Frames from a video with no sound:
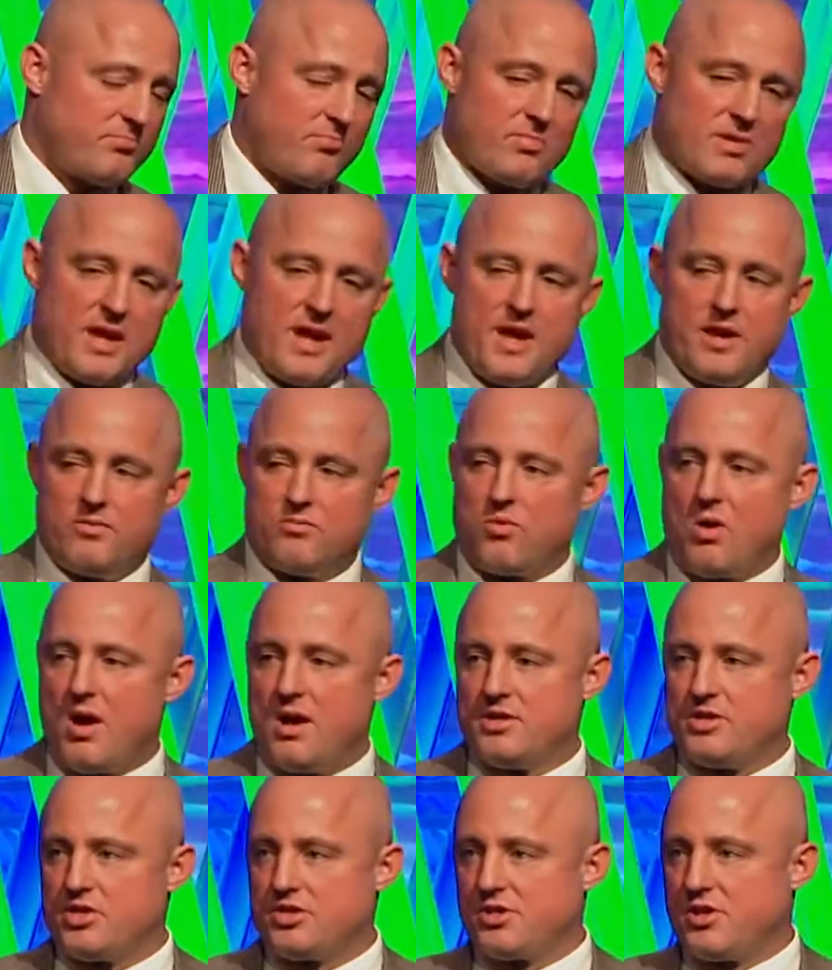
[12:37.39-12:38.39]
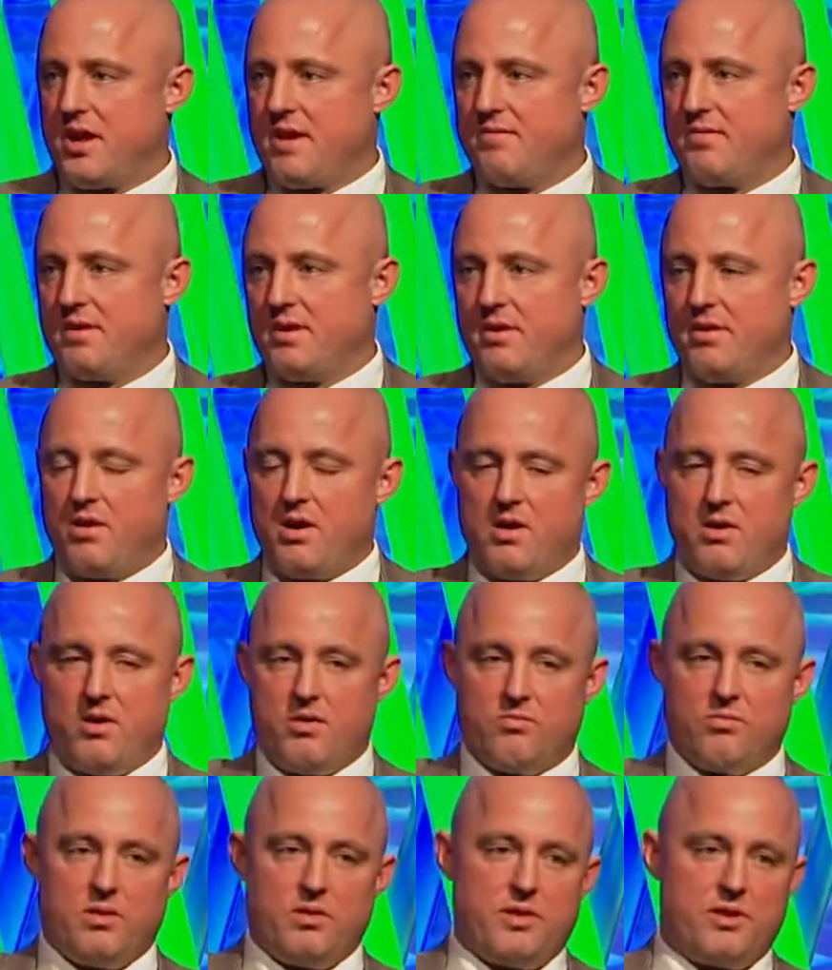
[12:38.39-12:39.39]
And Ron just gave a
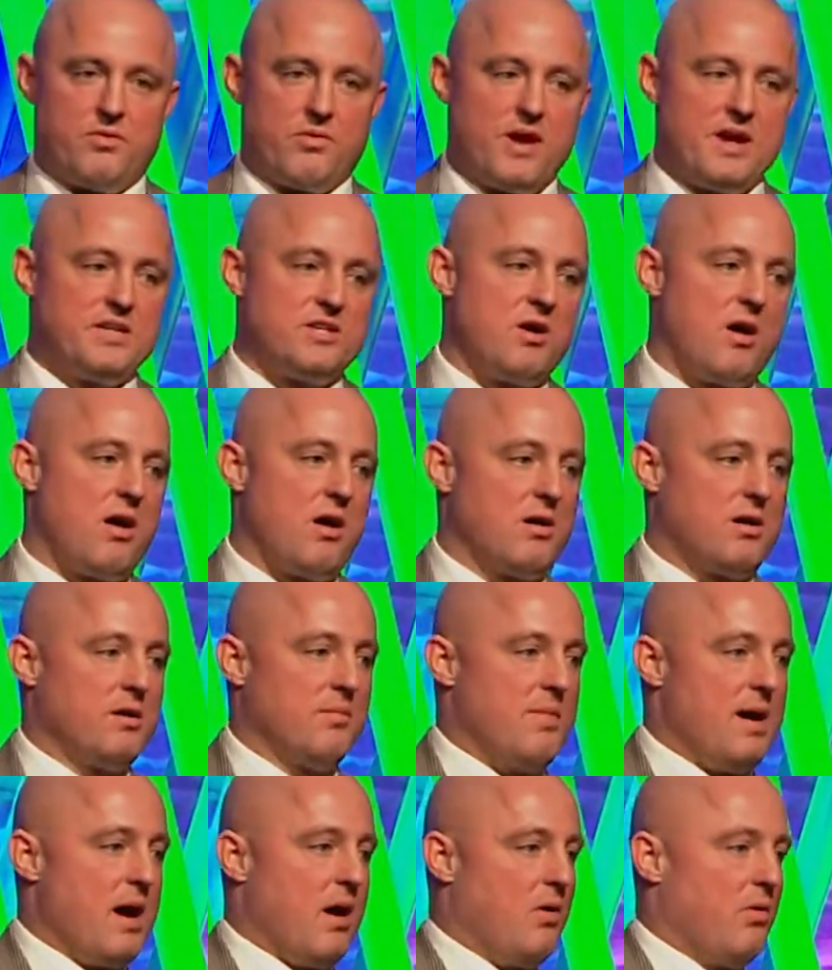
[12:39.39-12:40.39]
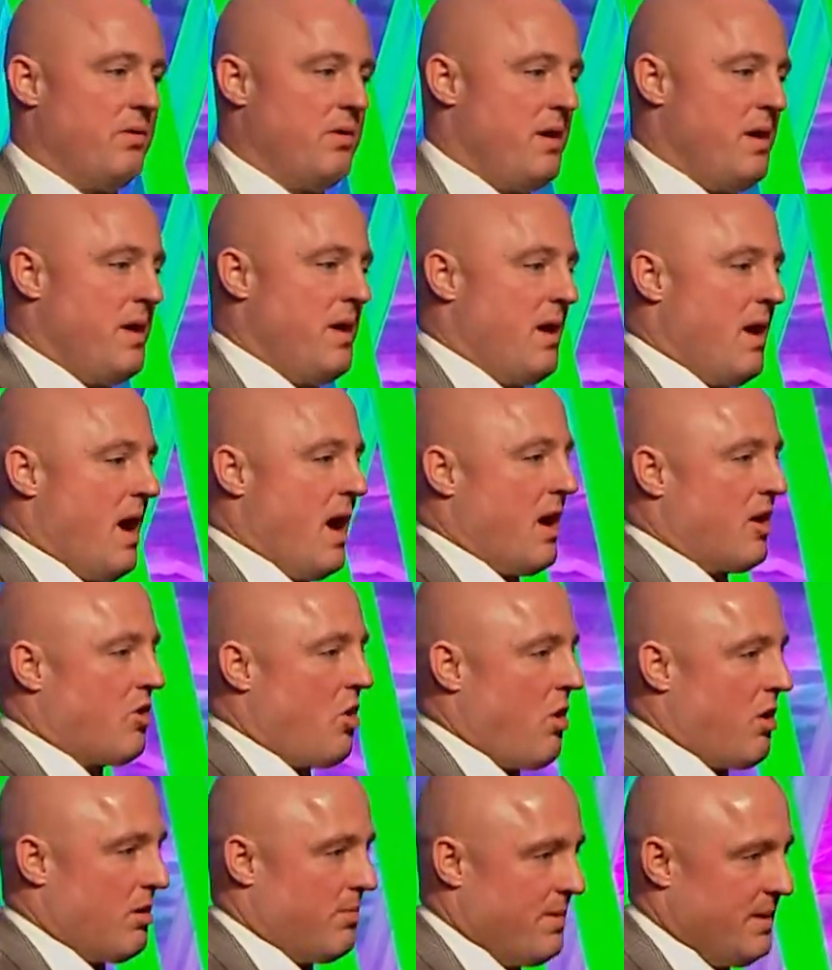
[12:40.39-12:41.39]
really great talk about
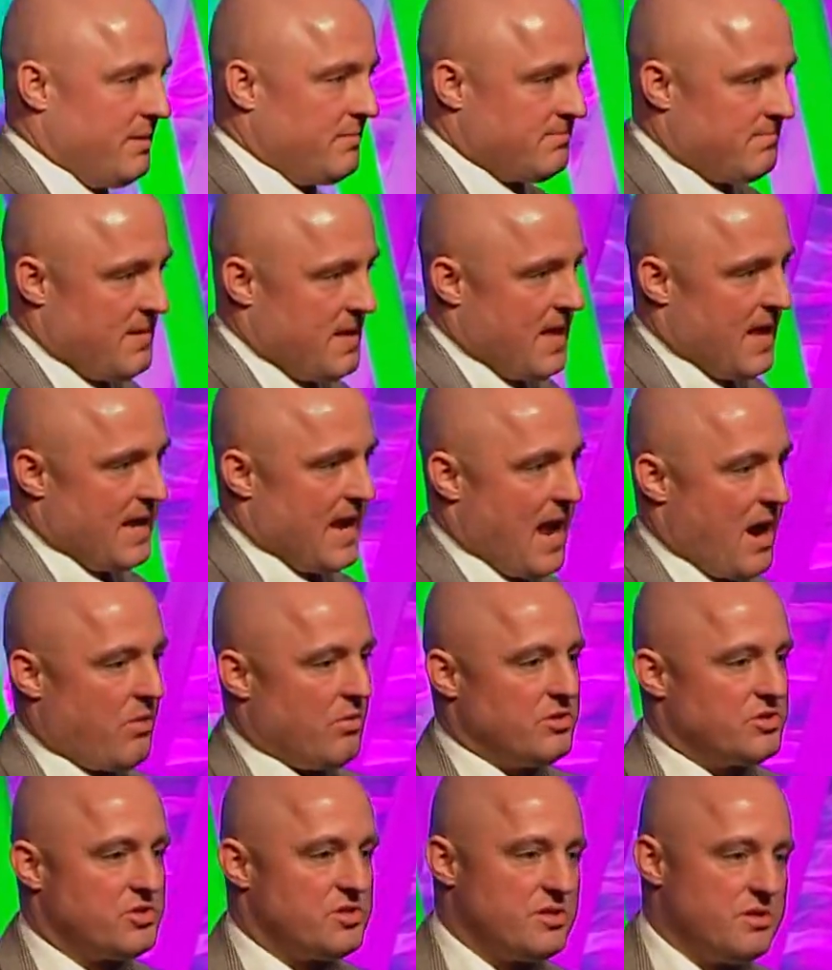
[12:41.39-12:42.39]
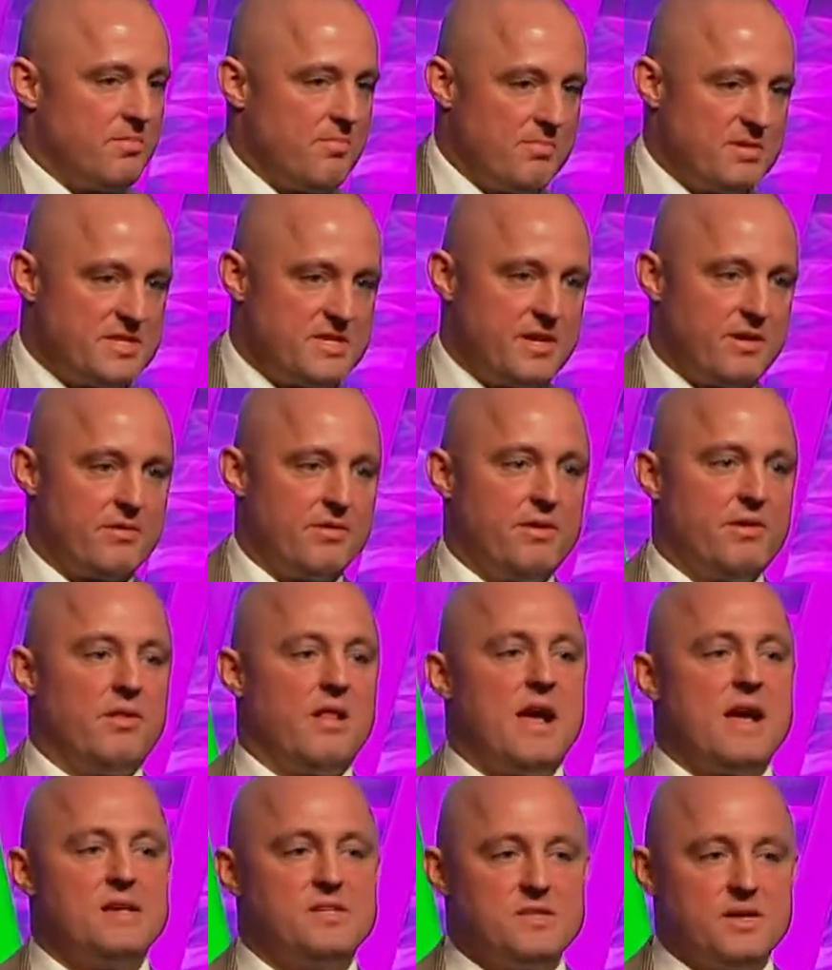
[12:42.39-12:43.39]
carbon and how it's
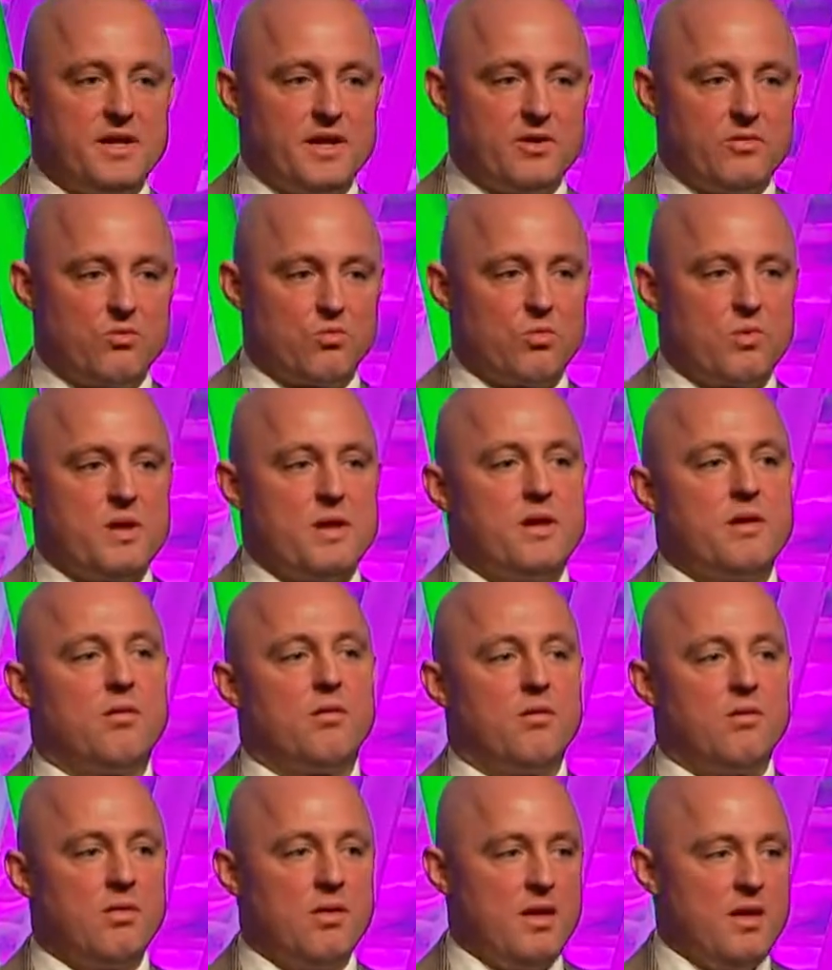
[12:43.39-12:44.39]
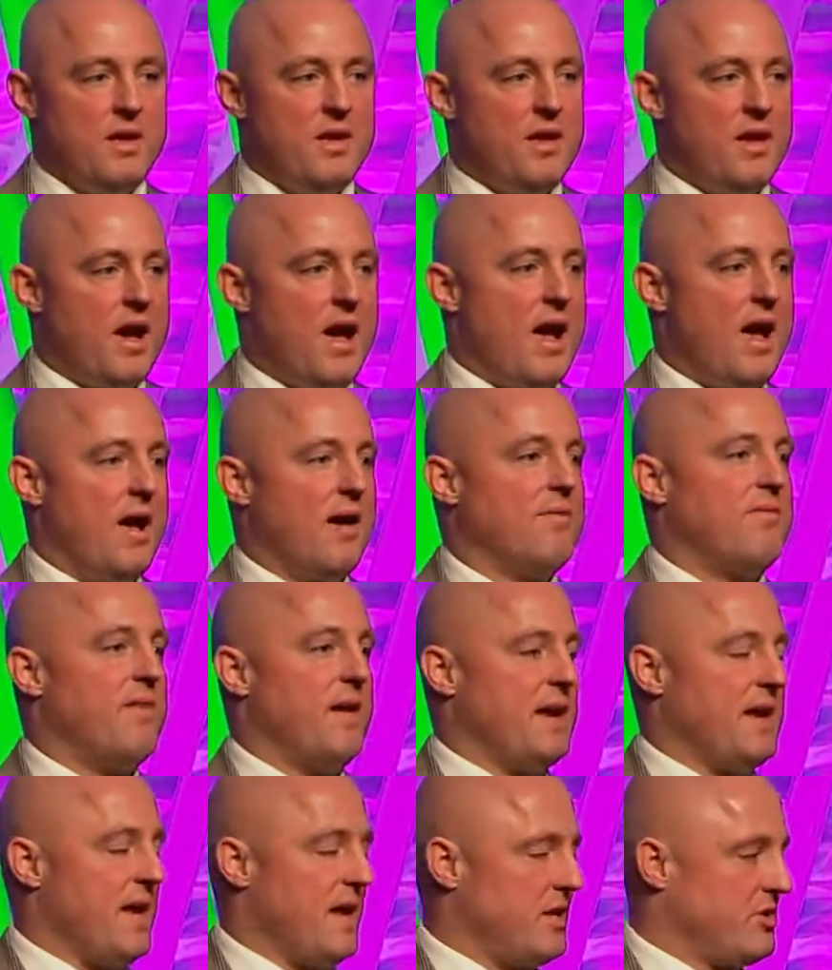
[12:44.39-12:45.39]
materializing in real
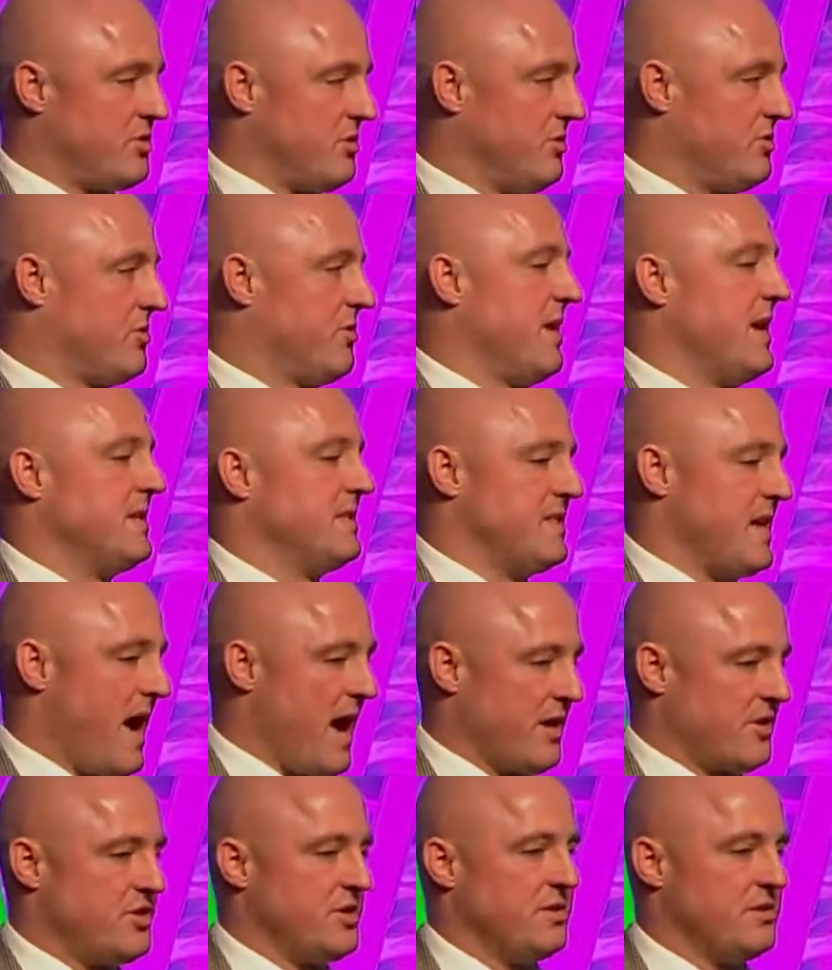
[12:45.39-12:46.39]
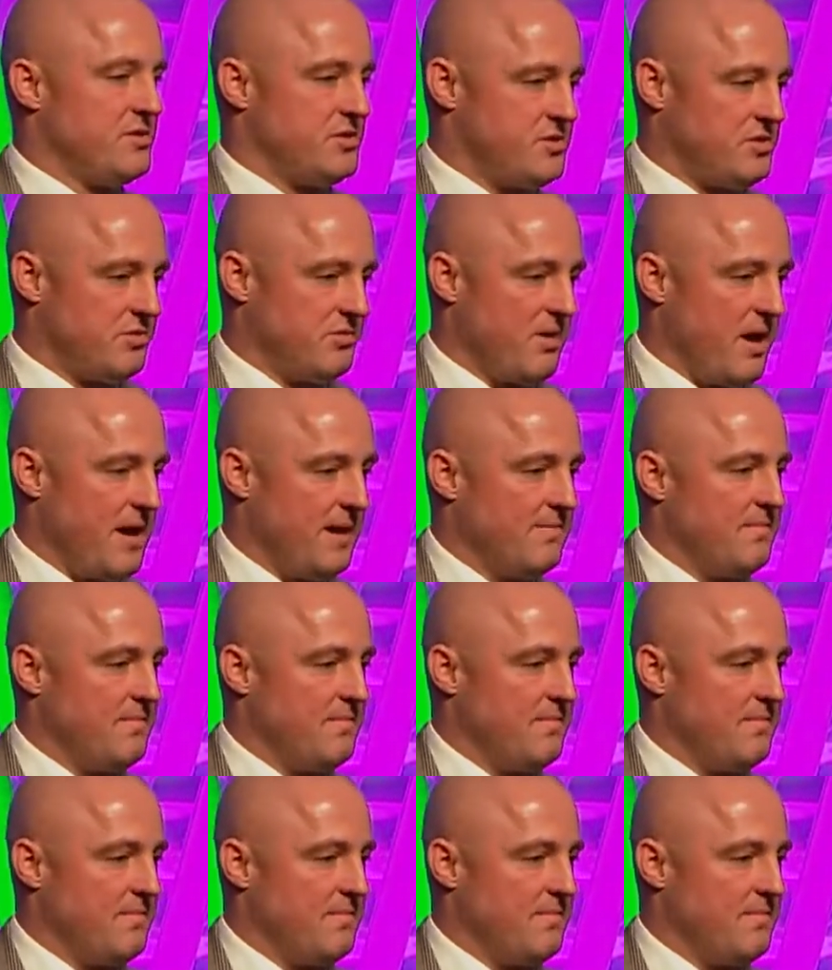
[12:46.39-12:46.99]
financial transactions, right?